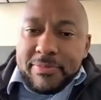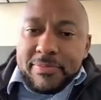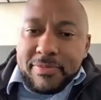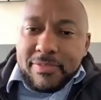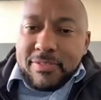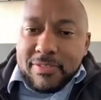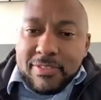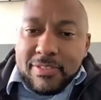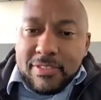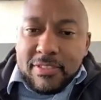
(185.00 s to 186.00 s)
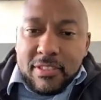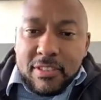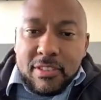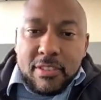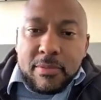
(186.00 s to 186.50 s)

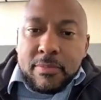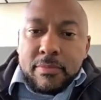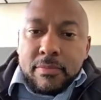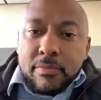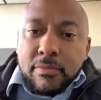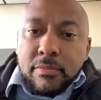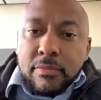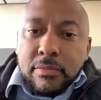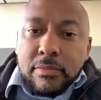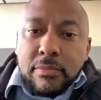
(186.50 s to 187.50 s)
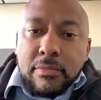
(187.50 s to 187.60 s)
Nobody speaks.